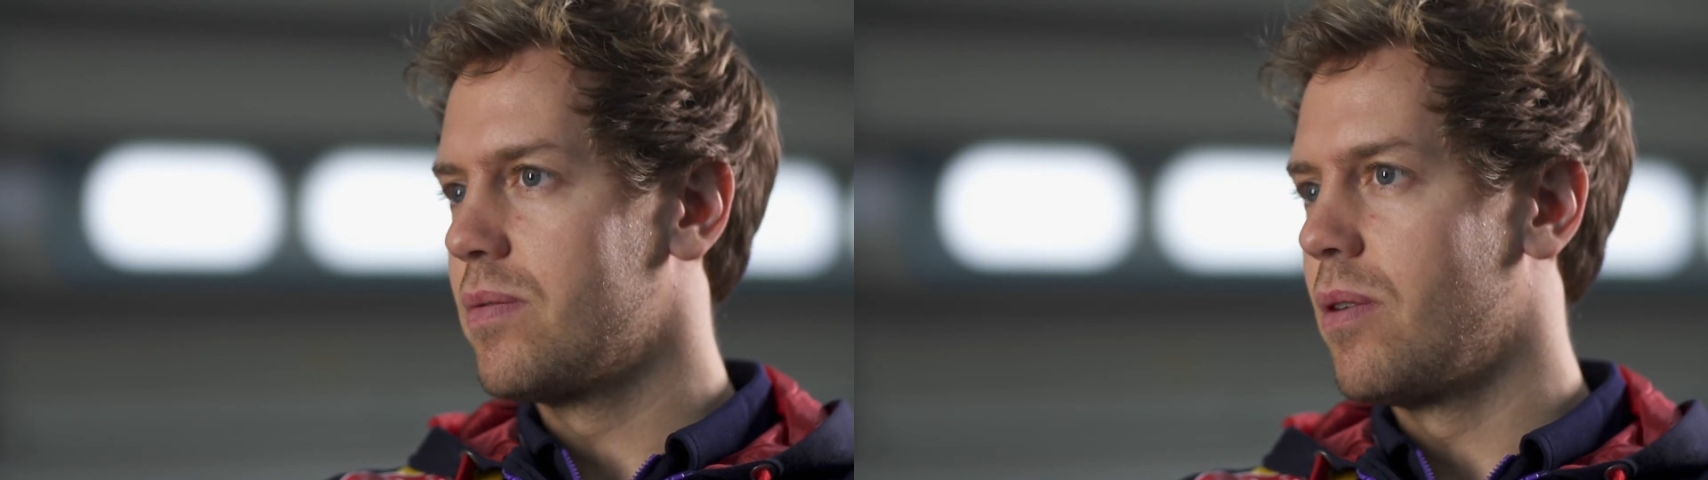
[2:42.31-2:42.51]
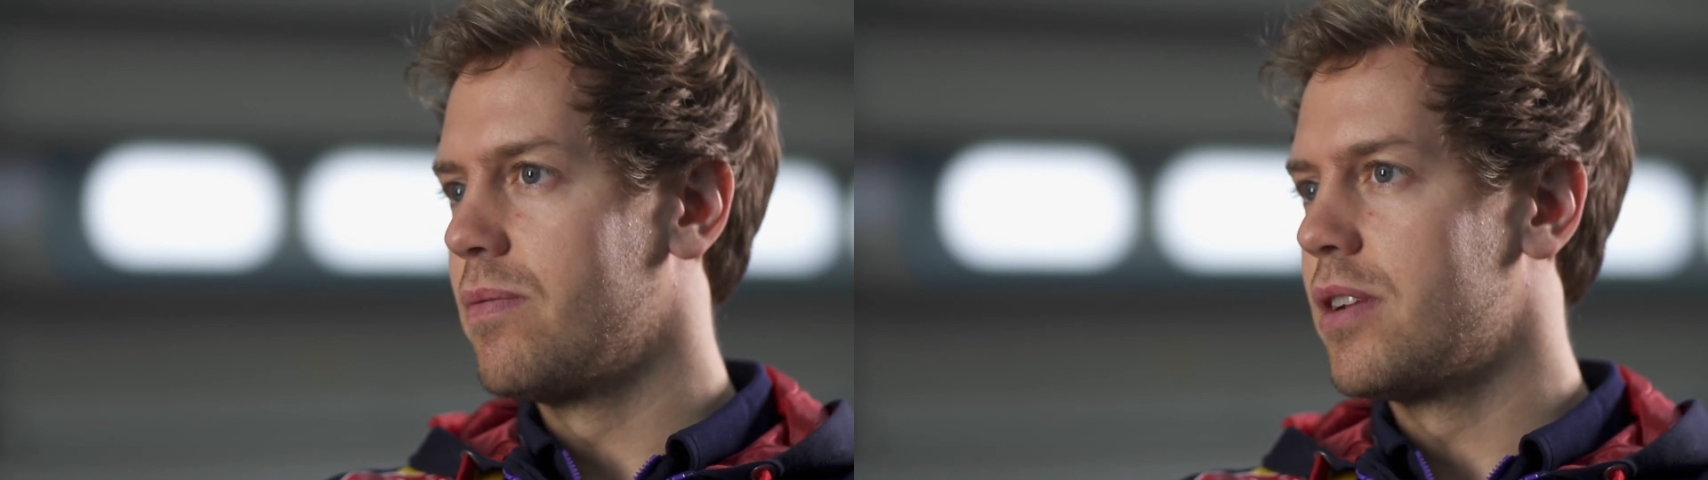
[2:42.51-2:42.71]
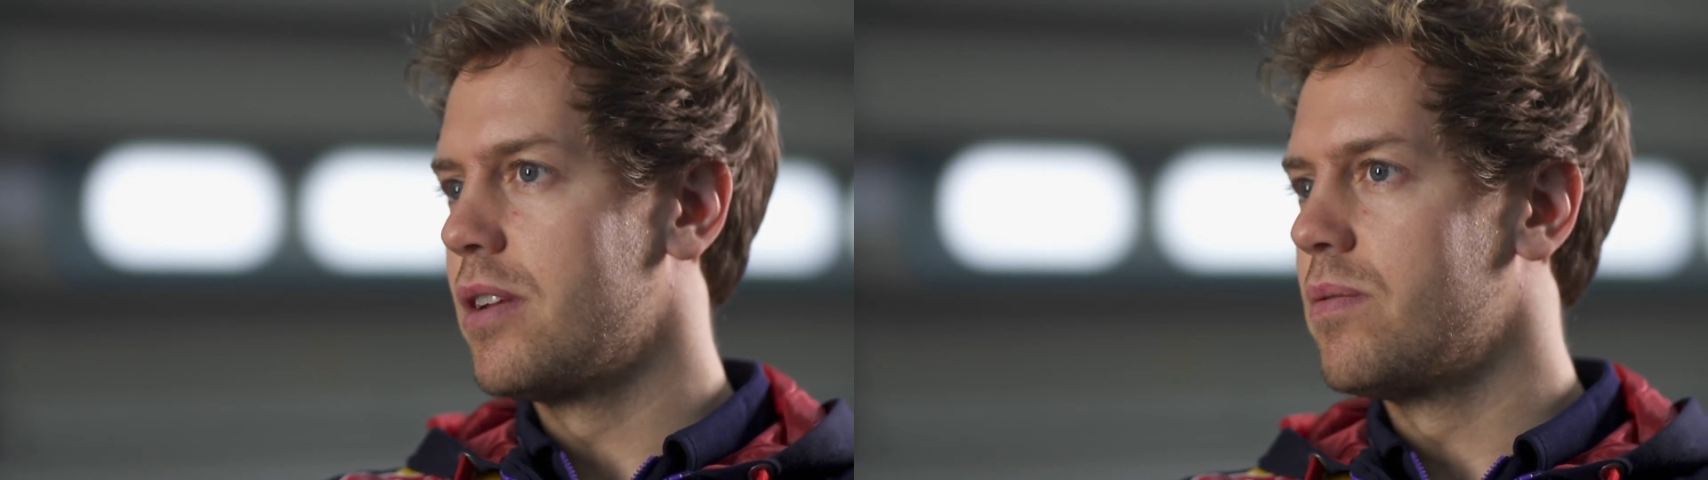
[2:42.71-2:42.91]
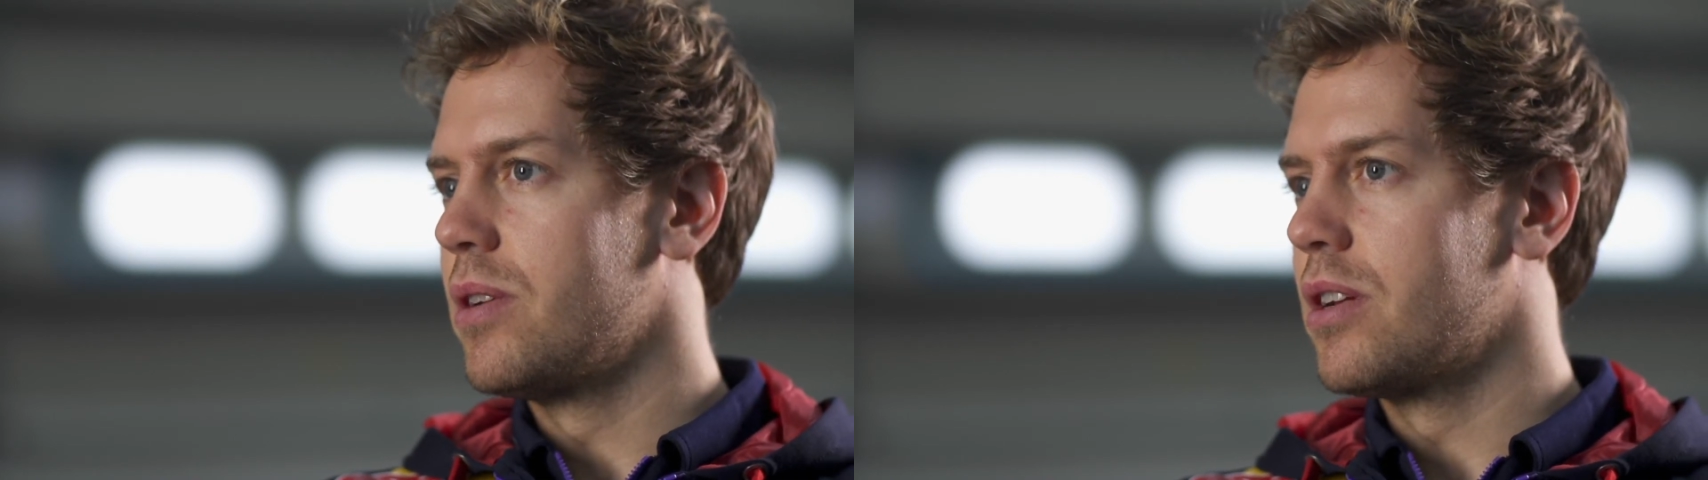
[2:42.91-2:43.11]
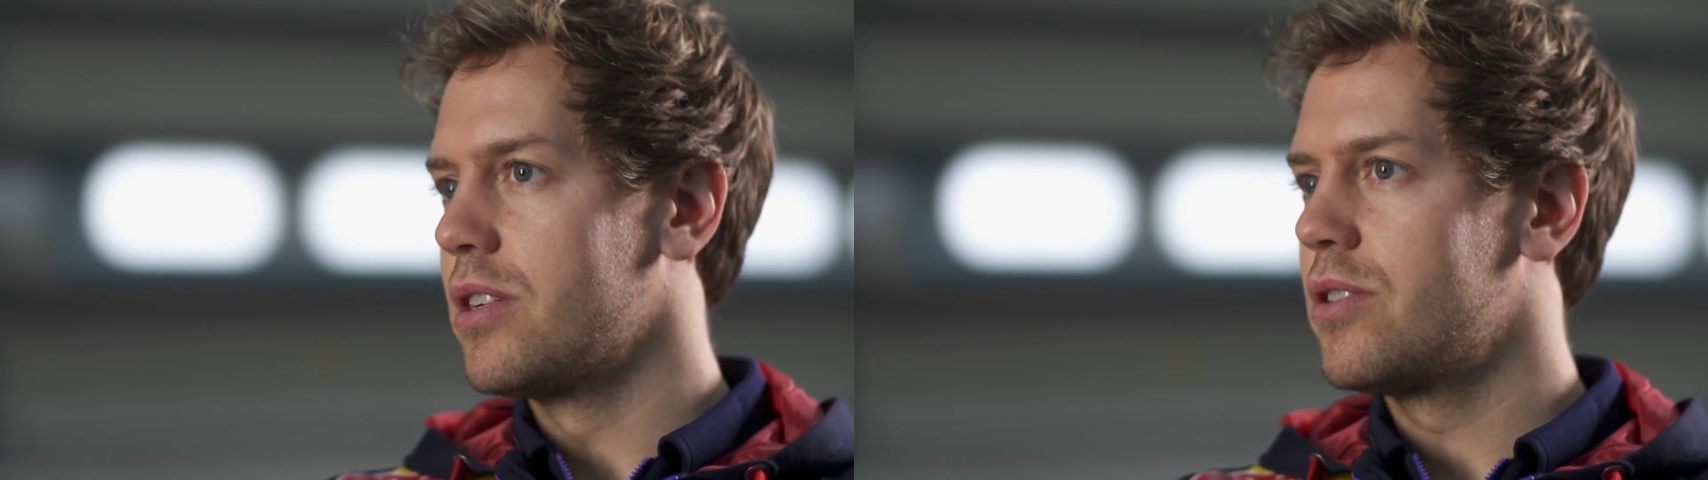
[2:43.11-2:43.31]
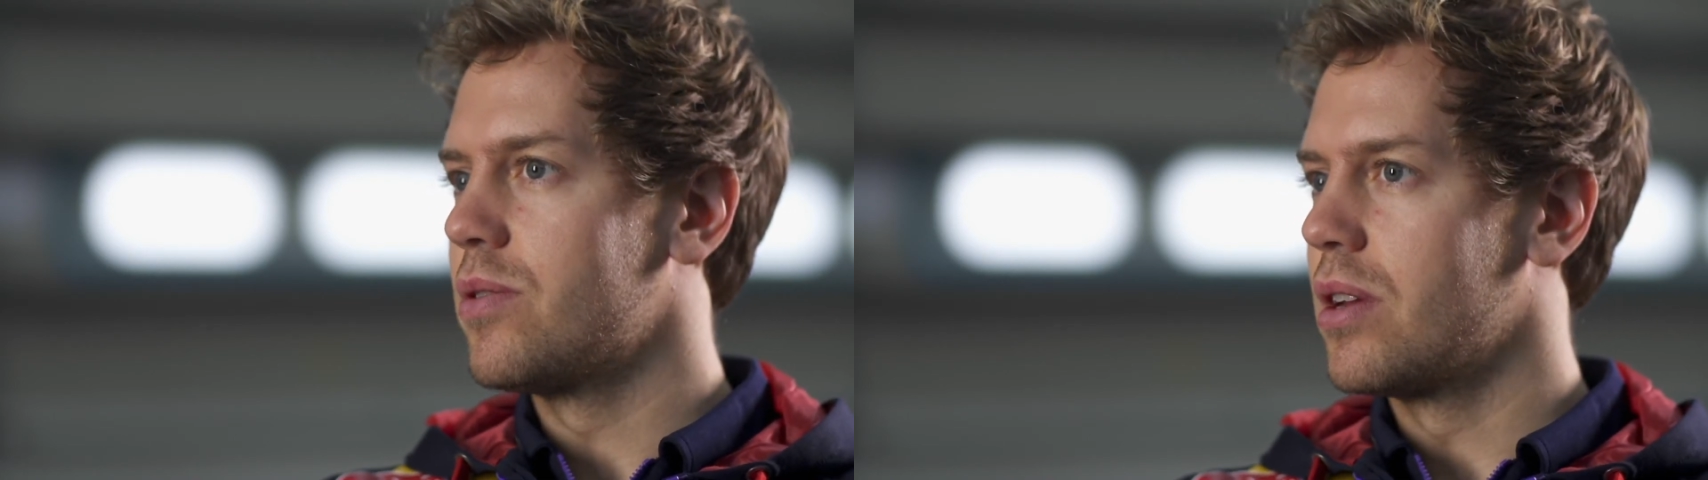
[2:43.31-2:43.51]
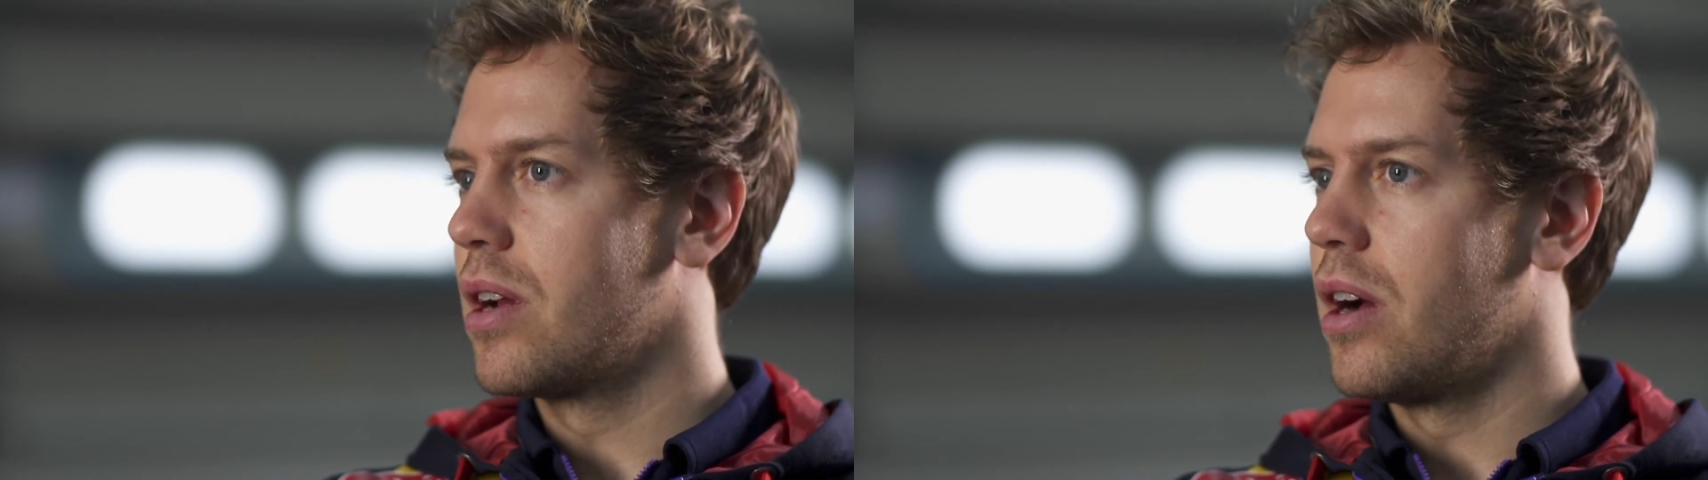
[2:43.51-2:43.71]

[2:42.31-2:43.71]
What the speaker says: obviously we understood the